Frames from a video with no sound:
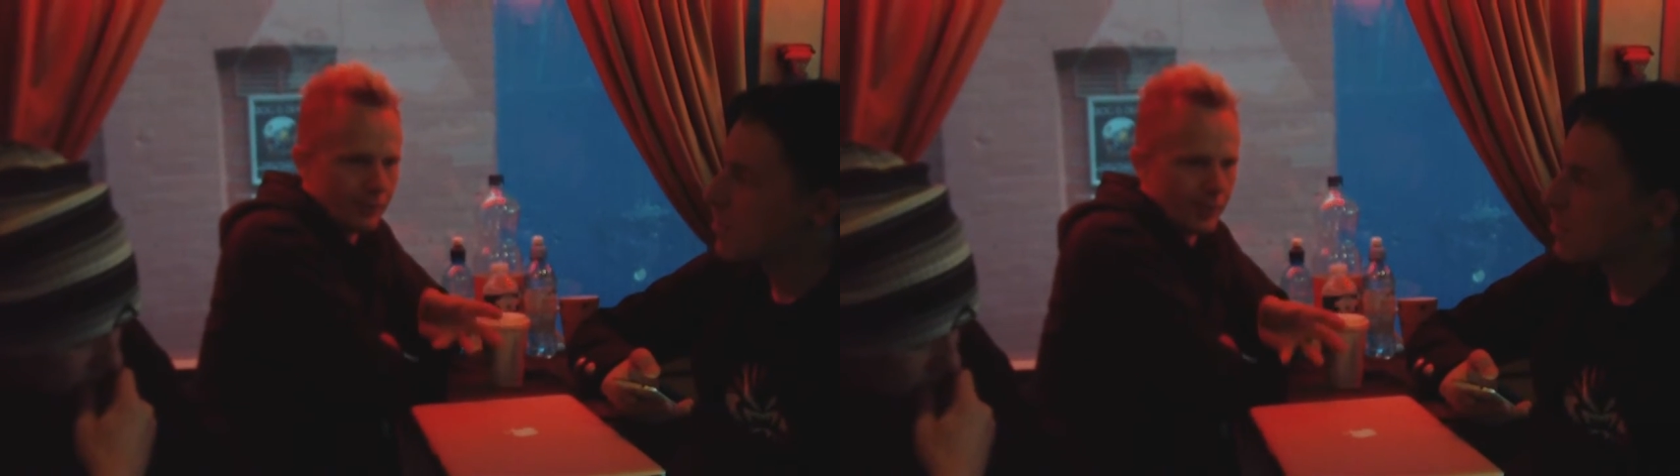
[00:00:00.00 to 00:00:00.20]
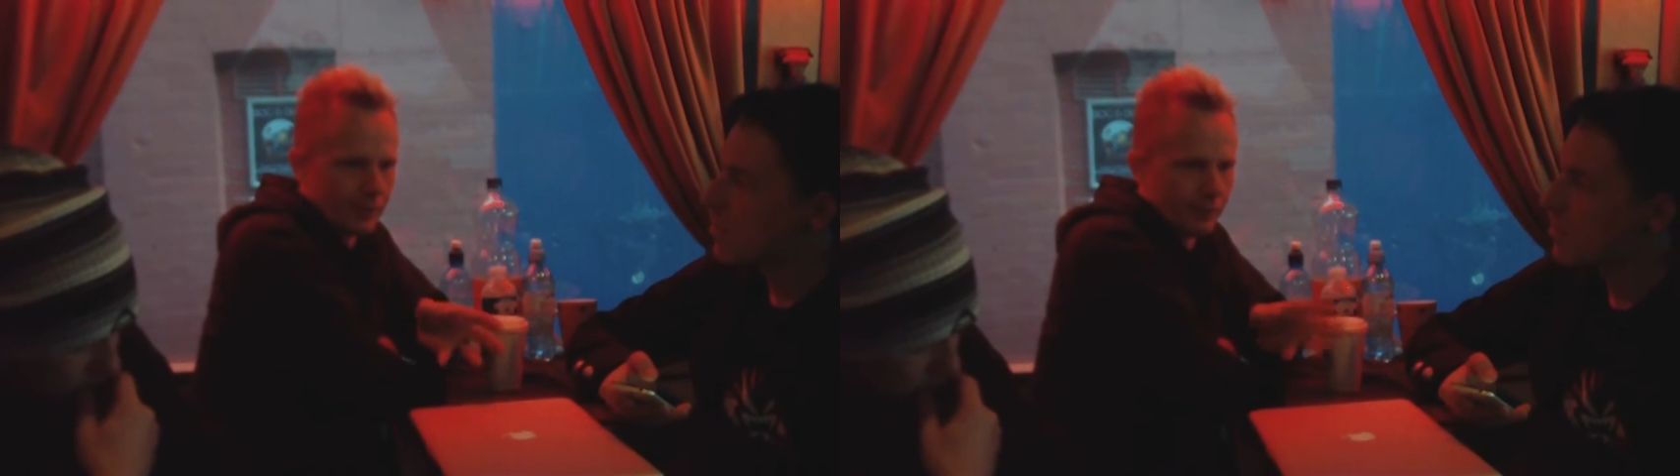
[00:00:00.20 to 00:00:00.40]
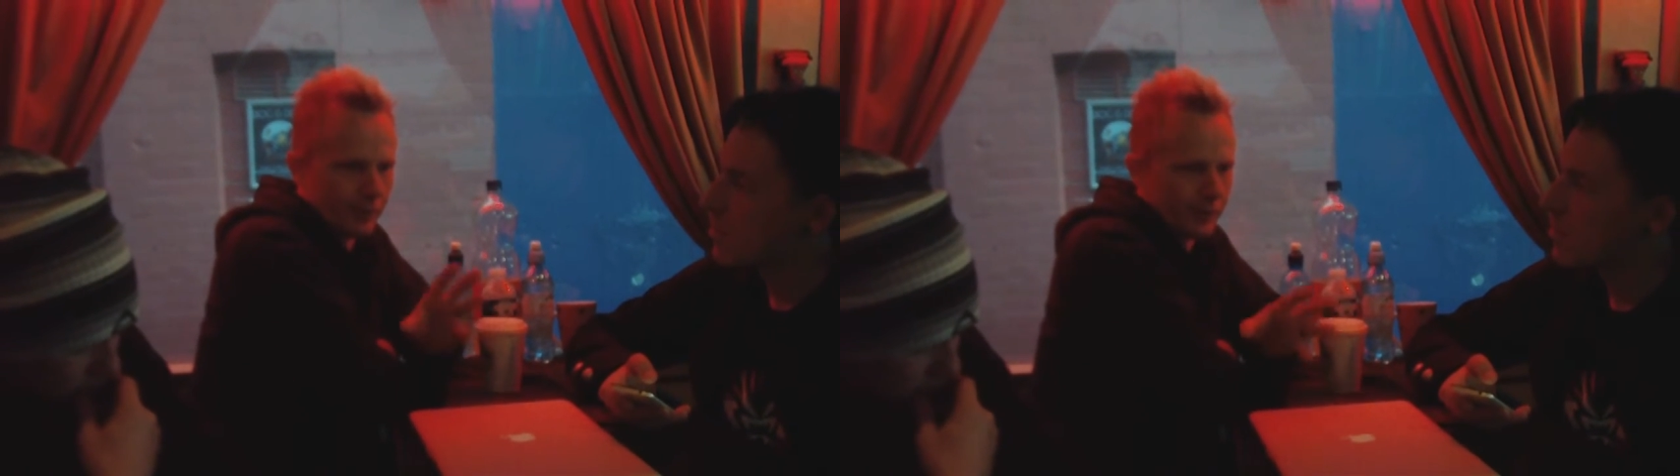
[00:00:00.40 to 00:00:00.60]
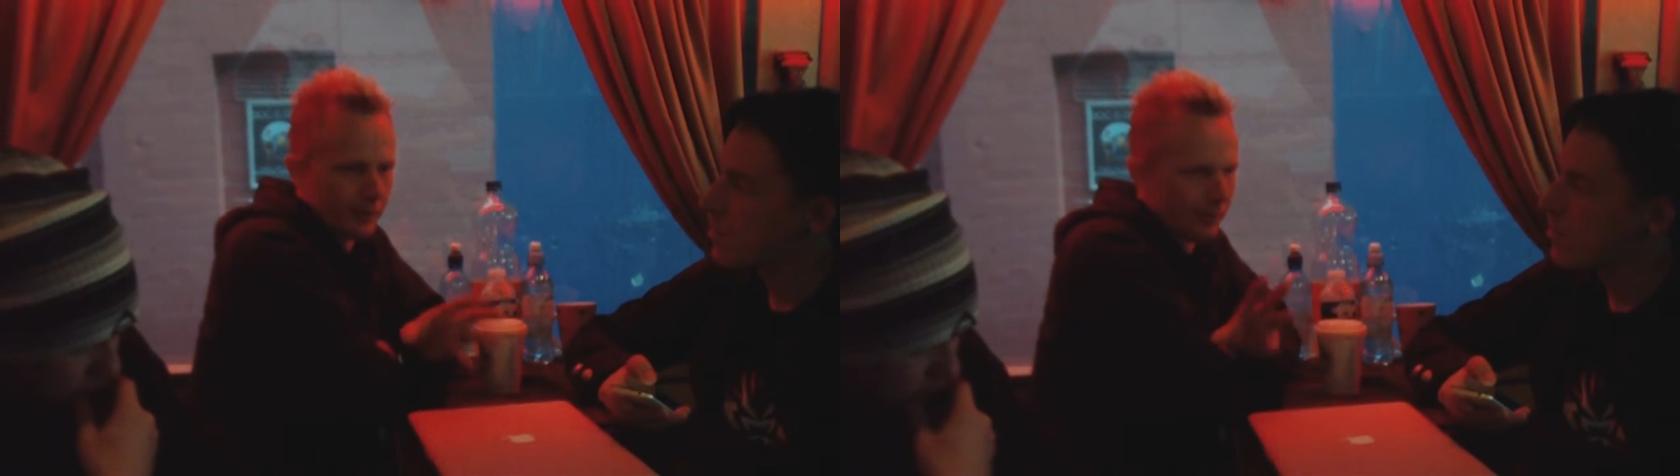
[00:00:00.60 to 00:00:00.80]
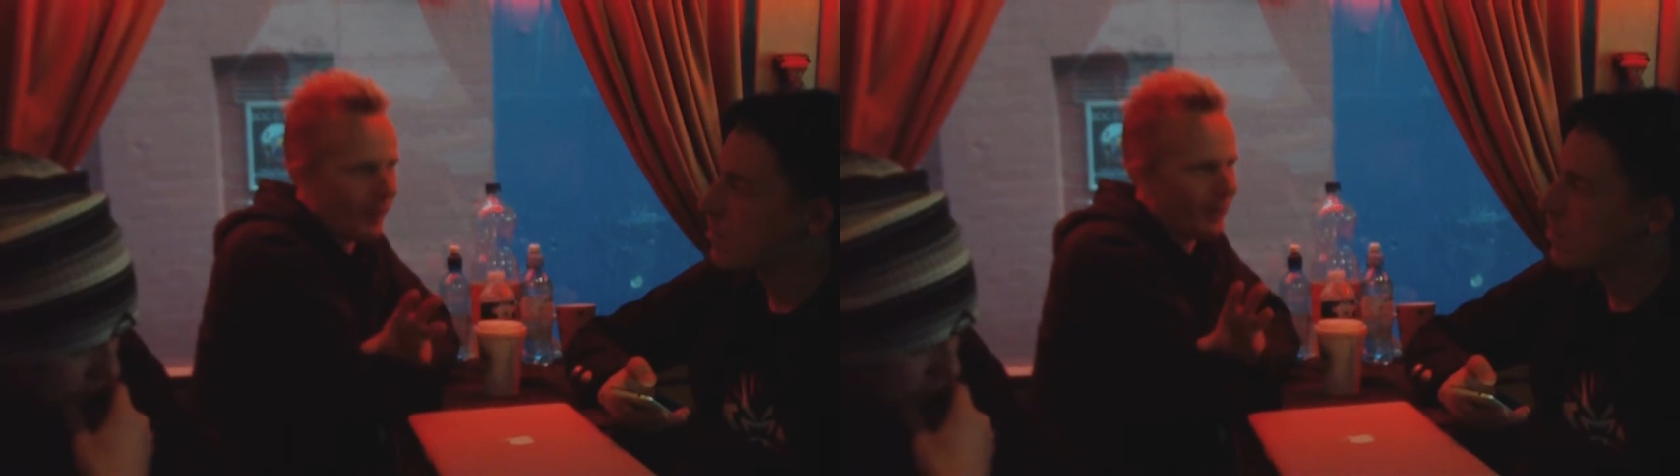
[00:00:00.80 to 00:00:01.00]
track of like
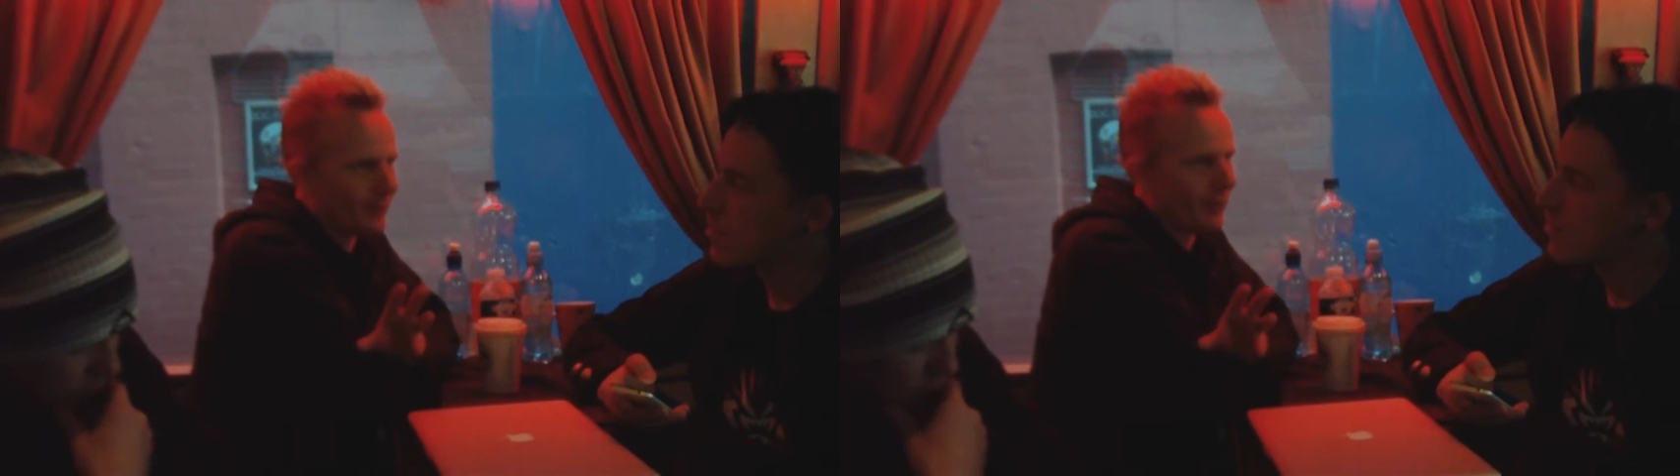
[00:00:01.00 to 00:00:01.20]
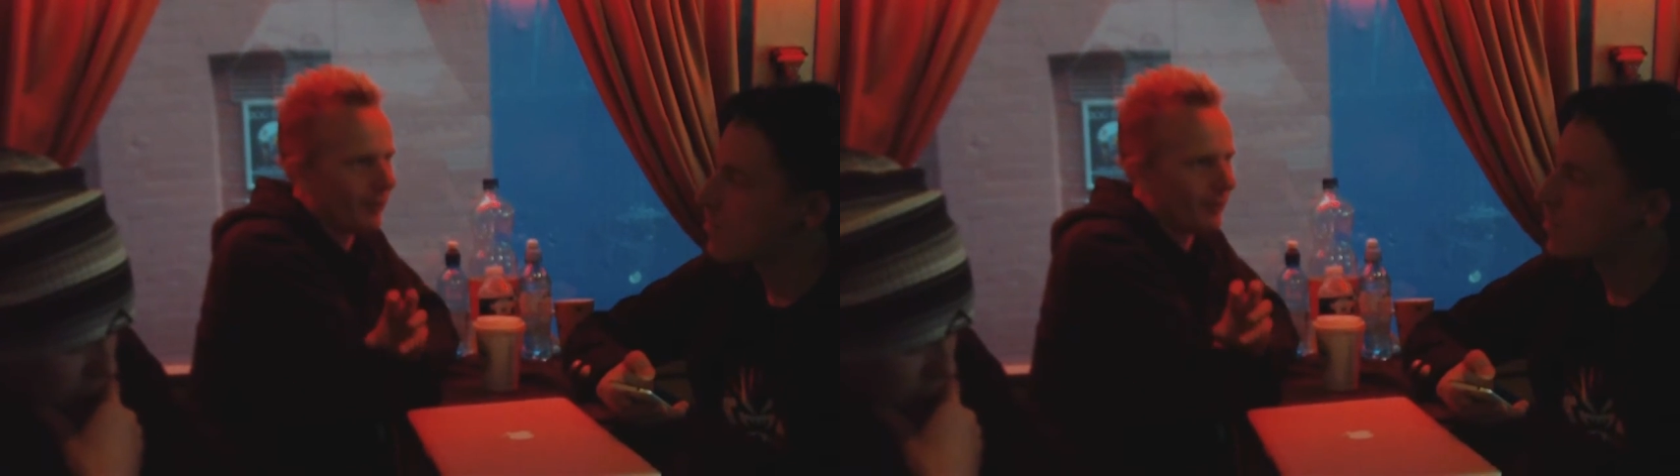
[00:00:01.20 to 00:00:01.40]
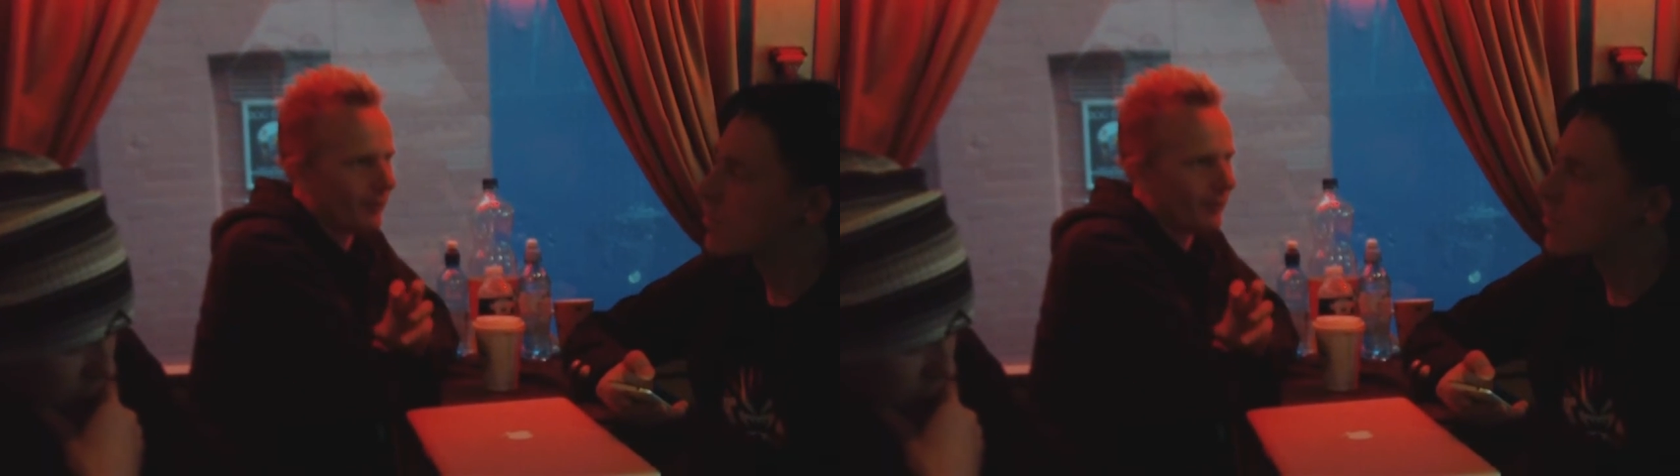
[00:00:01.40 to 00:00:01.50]
the best song,